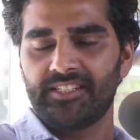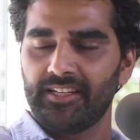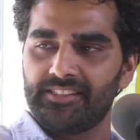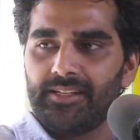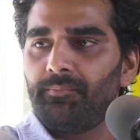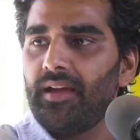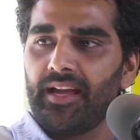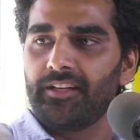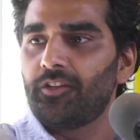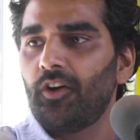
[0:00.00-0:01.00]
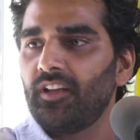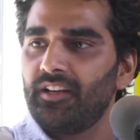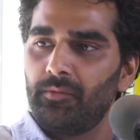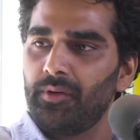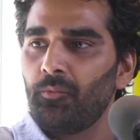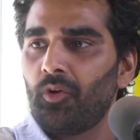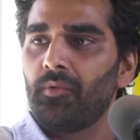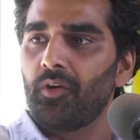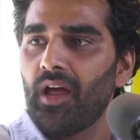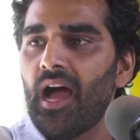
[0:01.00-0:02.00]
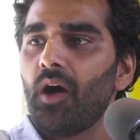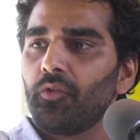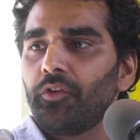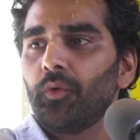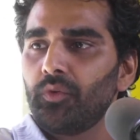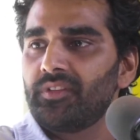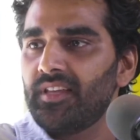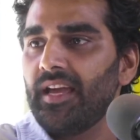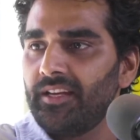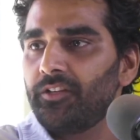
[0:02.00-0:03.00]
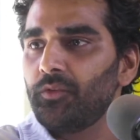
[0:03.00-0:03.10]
take a step back and talk a little bit more about how you decided